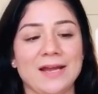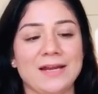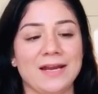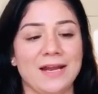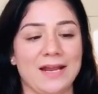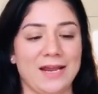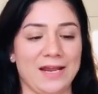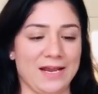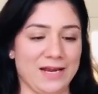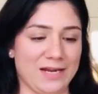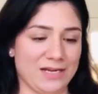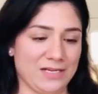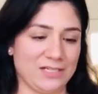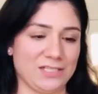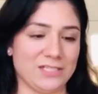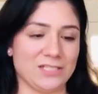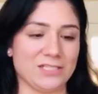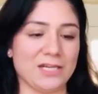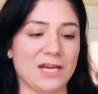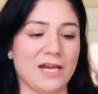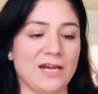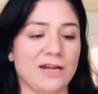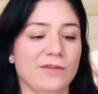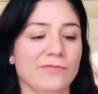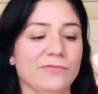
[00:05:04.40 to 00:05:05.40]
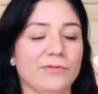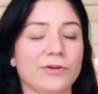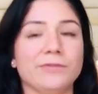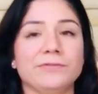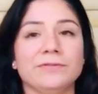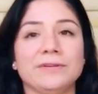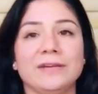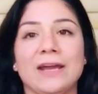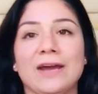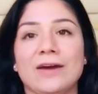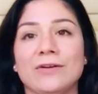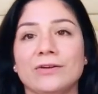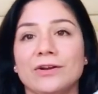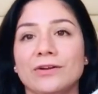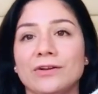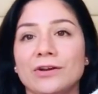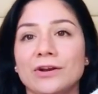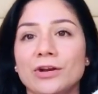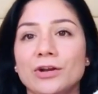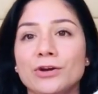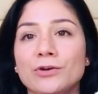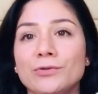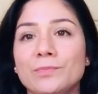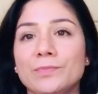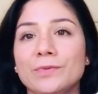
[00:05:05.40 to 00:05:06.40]
and just kind of wrote down on a
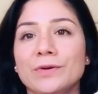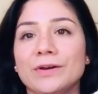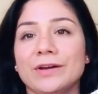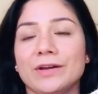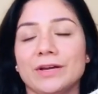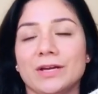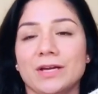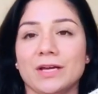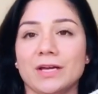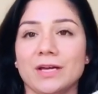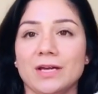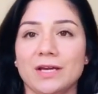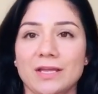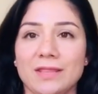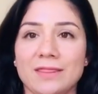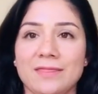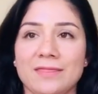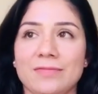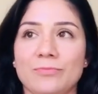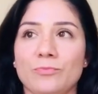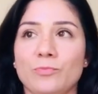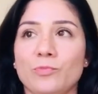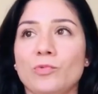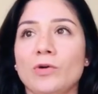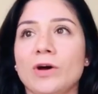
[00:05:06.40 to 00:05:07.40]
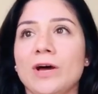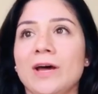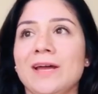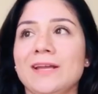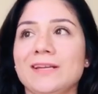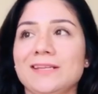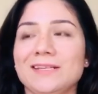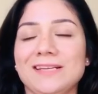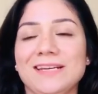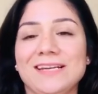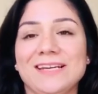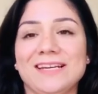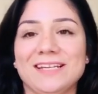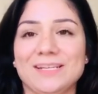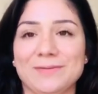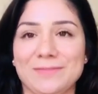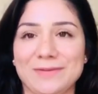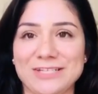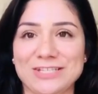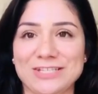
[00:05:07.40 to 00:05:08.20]
notebook what needed to be